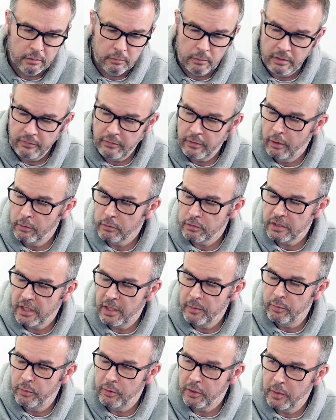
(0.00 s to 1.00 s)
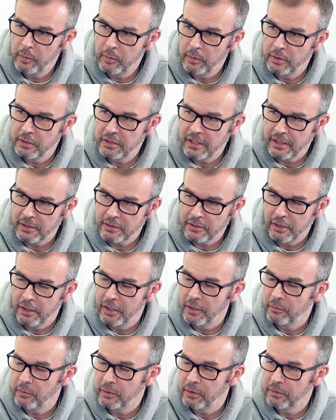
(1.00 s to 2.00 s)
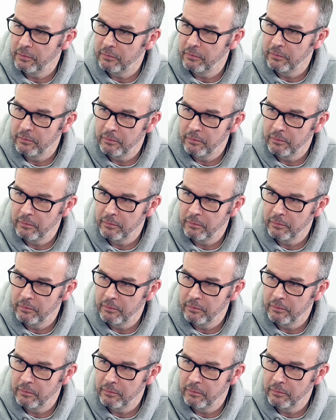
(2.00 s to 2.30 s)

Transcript: We'll have the whole SharePoint community outside with